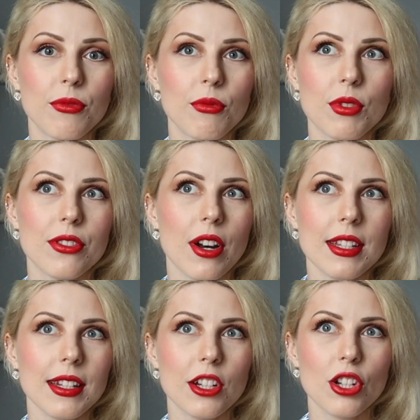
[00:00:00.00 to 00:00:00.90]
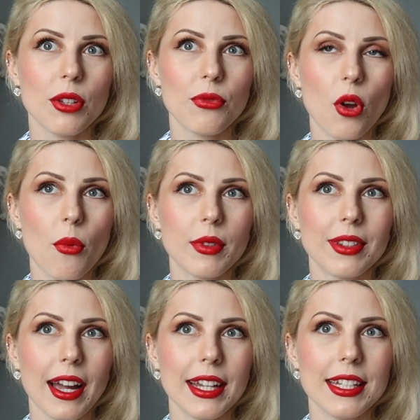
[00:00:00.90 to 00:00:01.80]
starting actually from
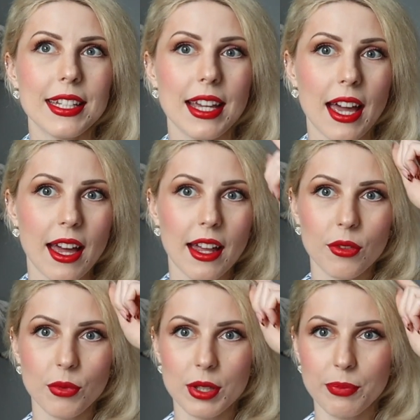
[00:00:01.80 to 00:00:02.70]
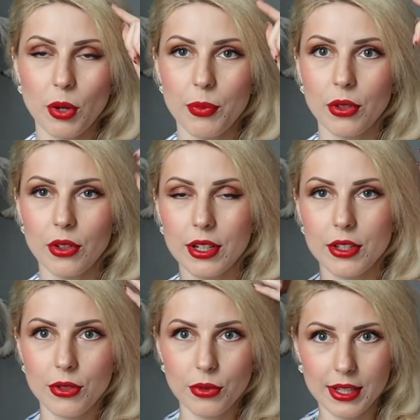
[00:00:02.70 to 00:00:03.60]
1910. Was popular
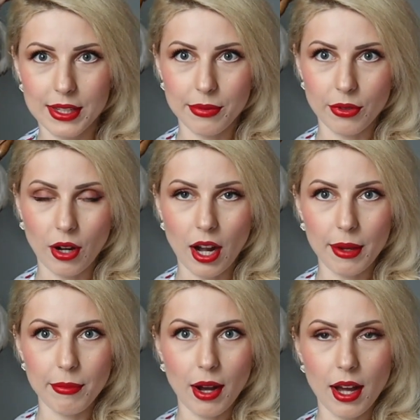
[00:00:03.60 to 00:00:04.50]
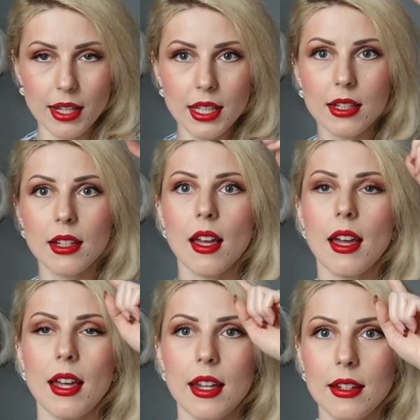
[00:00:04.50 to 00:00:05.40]
to do this high bun
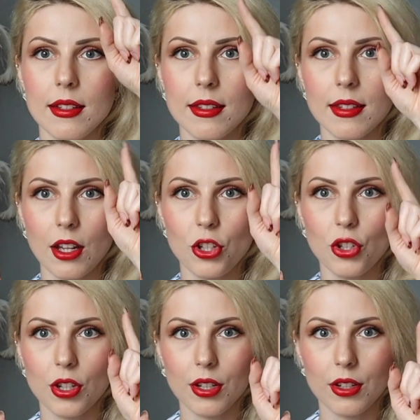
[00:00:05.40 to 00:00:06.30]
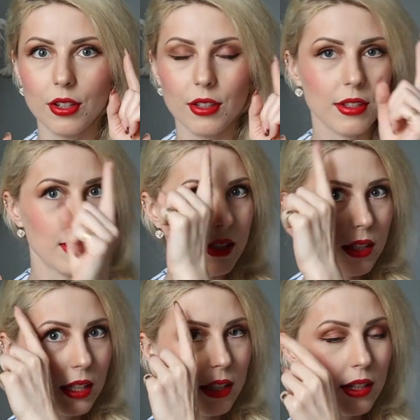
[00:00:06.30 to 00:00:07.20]
and such curls
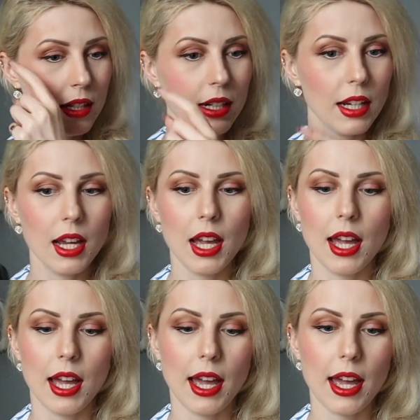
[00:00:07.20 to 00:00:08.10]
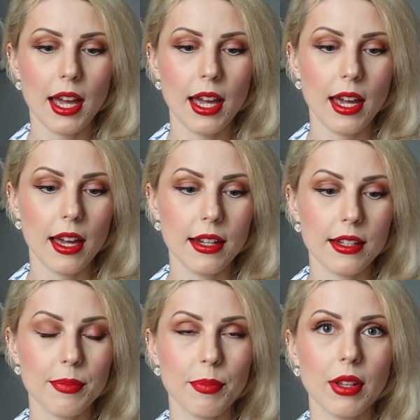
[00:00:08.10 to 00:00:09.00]
here,
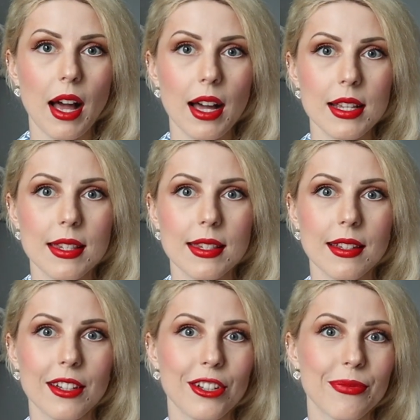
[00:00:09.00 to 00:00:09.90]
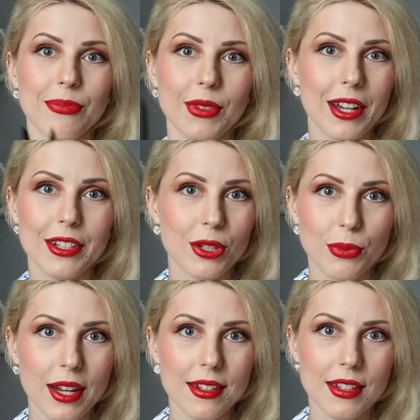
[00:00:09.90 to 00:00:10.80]
and plus
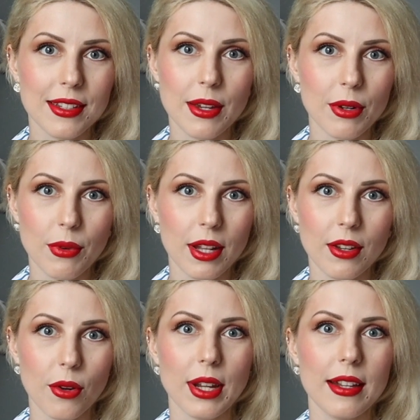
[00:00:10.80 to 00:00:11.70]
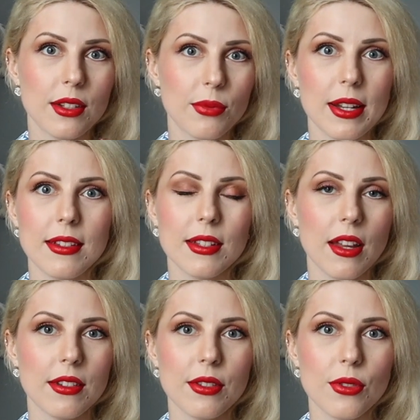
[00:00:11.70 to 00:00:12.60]
1920s, everyone know 1920s,
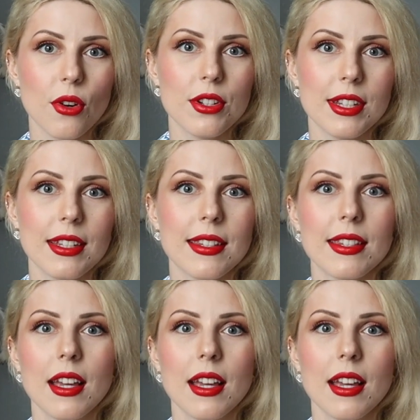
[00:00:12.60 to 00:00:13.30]
1930s,